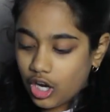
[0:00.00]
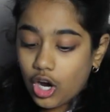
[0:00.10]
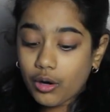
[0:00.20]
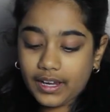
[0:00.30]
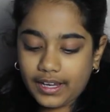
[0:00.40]

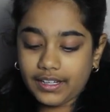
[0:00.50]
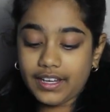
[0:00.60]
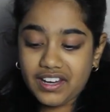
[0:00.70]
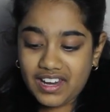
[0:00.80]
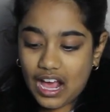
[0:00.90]
Okay,
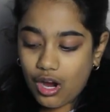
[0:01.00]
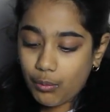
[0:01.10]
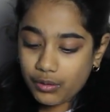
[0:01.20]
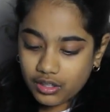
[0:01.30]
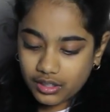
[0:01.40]
now
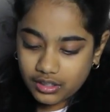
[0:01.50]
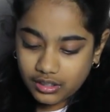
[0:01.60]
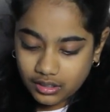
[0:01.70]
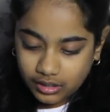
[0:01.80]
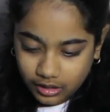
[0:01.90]
we're
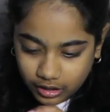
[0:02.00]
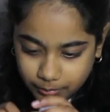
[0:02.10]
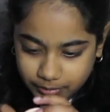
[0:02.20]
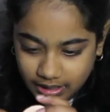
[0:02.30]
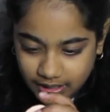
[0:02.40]
gonna
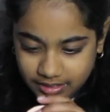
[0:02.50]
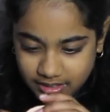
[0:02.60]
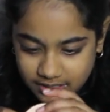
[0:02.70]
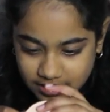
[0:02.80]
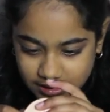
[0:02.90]
um, take
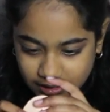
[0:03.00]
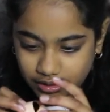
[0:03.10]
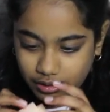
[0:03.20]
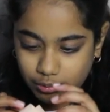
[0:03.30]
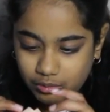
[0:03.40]
this
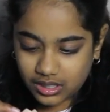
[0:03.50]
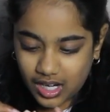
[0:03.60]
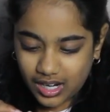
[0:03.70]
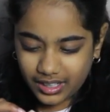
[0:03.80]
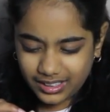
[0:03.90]
little
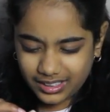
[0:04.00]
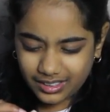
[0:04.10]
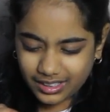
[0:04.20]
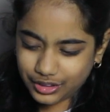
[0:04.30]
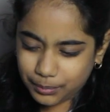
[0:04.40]

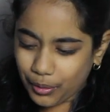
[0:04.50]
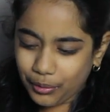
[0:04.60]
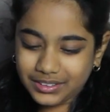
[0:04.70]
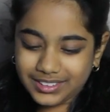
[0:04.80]
guide, I suppose,